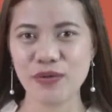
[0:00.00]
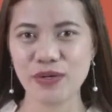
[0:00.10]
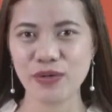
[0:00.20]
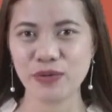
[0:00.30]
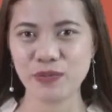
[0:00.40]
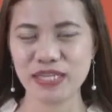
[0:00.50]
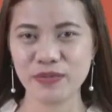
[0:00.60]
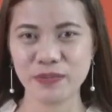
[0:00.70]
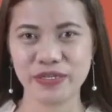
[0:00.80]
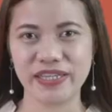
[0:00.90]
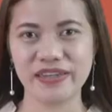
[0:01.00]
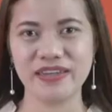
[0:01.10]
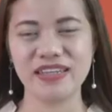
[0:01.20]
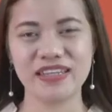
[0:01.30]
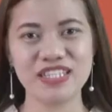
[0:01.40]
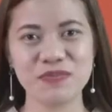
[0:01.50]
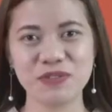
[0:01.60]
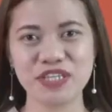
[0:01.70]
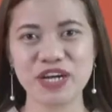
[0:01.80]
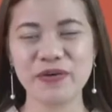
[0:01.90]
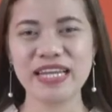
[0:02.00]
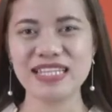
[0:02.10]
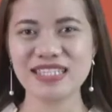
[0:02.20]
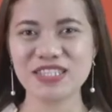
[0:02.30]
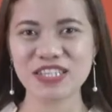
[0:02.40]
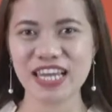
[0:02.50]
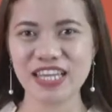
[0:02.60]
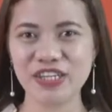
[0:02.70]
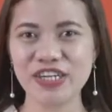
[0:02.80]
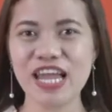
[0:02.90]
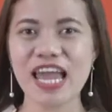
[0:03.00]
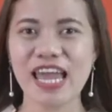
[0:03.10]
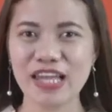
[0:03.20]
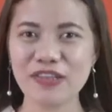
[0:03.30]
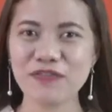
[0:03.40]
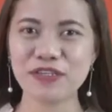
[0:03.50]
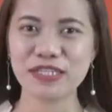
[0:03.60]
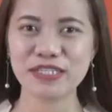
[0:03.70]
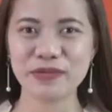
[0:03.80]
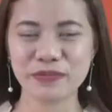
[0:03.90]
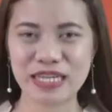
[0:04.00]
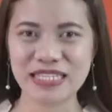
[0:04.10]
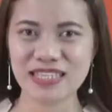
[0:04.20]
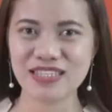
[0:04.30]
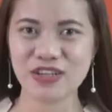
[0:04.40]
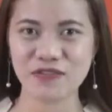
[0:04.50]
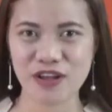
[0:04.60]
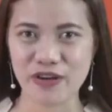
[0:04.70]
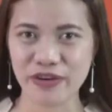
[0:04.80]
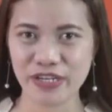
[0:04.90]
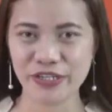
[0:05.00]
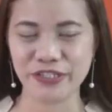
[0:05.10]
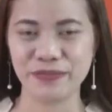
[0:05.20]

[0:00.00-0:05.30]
opening prayer. Let us put our hands together and feel the presence of our Lord.